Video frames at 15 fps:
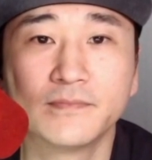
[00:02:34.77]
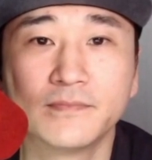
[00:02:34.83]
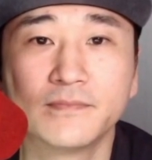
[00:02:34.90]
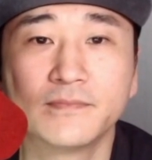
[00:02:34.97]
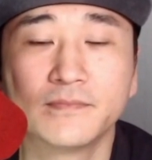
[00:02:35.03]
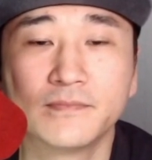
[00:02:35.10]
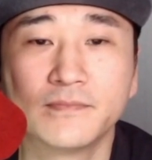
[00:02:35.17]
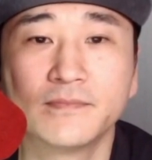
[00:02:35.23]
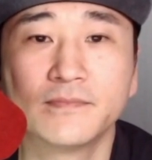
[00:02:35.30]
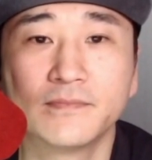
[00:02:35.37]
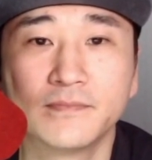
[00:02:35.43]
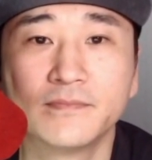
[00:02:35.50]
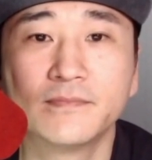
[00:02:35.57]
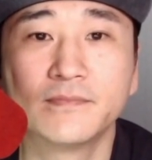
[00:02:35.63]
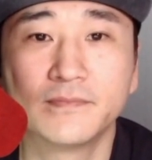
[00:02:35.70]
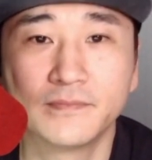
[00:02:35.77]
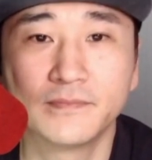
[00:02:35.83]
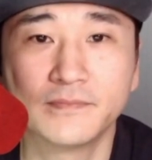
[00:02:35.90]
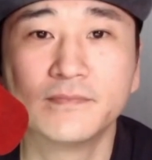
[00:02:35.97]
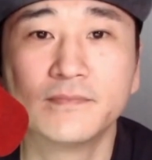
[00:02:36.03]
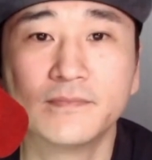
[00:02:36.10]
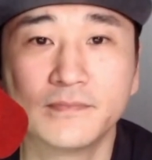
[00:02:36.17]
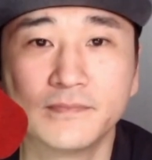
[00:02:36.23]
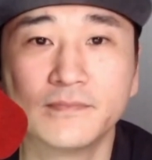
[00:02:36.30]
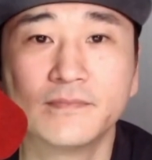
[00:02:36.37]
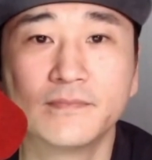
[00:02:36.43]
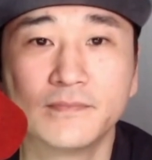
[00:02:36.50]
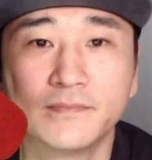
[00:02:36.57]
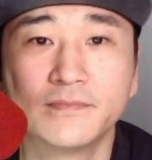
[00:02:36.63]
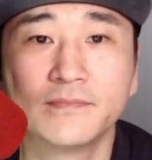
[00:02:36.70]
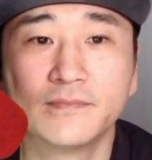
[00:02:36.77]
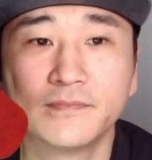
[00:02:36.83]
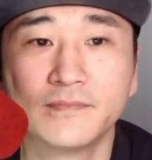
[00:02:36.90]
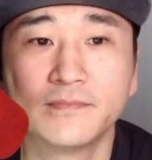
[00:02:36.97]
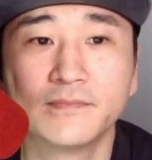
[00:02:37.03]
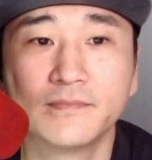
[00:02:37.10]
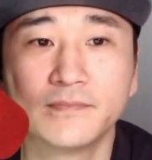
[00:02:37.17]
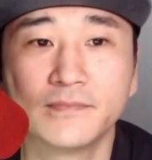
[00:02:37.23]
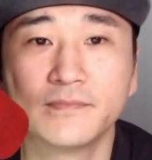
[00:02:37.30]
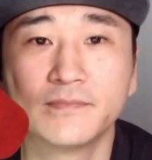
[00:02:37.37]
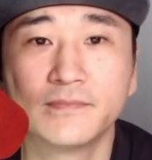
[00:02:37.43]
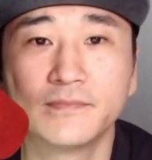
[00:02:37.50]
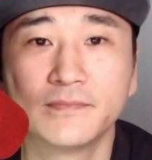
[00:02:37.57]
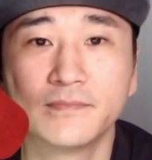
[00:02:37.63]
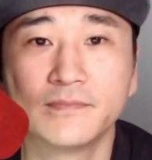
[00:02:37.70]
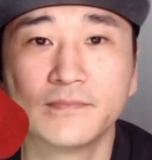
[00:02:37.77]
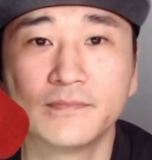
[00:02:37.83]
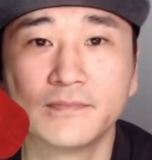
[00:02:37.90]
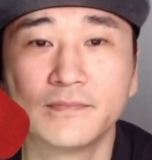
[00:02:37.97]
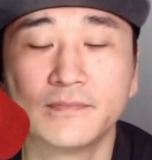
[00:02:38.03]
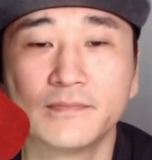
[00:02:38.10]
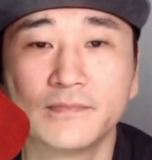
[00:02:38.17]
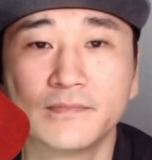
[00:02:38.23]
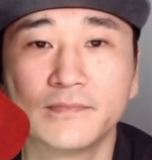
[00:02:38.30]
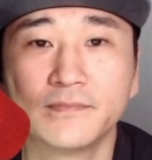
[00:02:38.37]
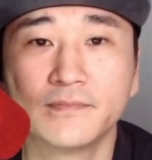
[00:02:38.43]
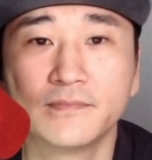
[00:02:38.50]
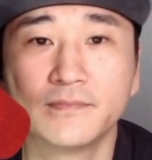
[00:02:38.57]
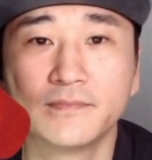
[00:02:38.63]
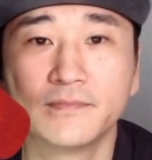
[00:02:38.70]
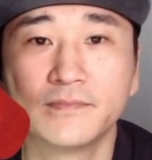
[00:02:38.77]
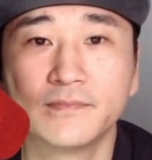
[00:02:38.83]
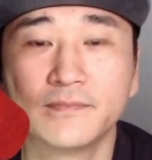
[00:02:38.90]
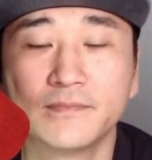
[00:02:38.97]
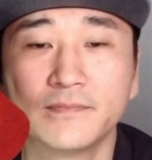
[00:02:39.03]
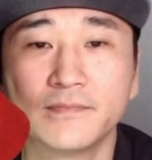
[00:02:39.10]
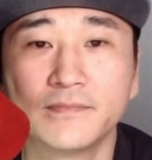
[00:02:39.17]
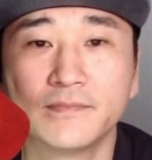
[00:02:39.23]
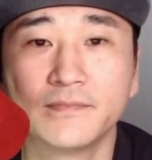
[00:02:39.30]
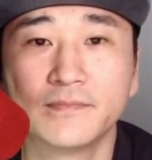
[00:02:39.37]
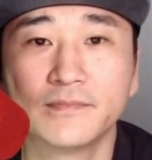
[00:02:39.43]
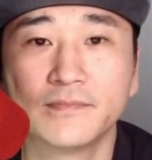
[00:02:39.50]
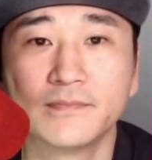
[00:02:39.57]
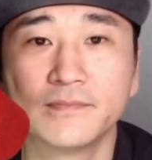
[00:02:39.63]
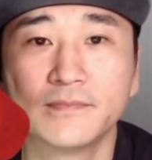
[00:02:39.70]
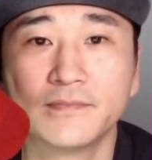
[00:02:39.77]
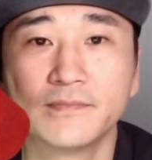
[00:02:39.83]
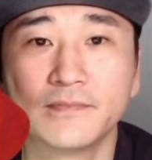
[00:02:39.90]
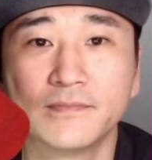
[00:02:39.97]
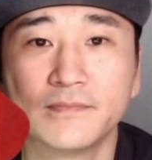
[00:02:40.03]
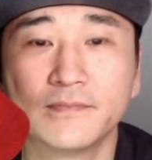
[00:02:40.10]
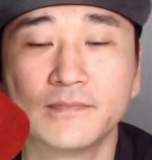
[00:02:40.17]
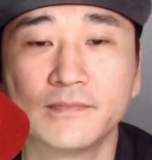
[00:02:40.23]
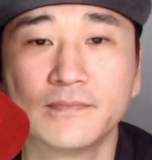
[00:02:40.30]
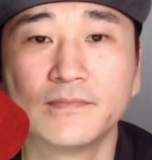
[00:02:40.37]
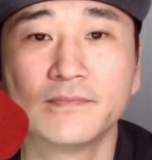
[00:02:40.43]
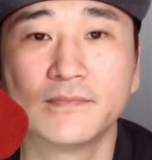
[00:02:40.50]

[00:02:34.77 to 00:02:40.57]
The person shown says nothing.